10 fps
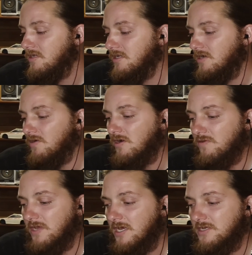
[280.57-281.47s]
And all
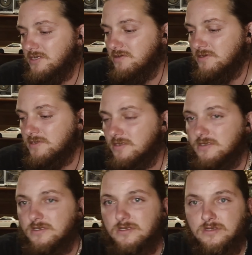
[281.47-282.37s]
we got to do is,
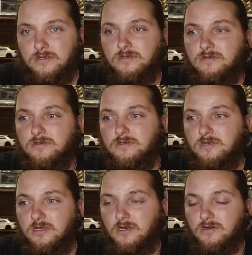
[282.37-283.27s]

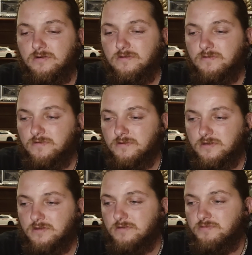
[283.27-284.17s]

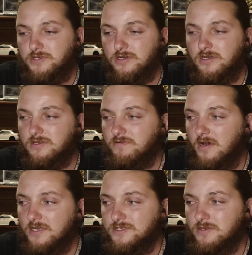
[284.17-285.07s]
turn on the
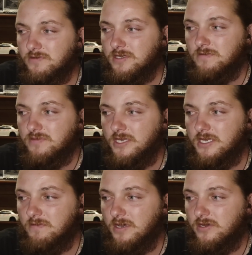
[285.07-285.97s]
faucet, and we
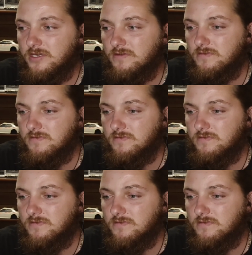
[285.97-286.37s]
complain about it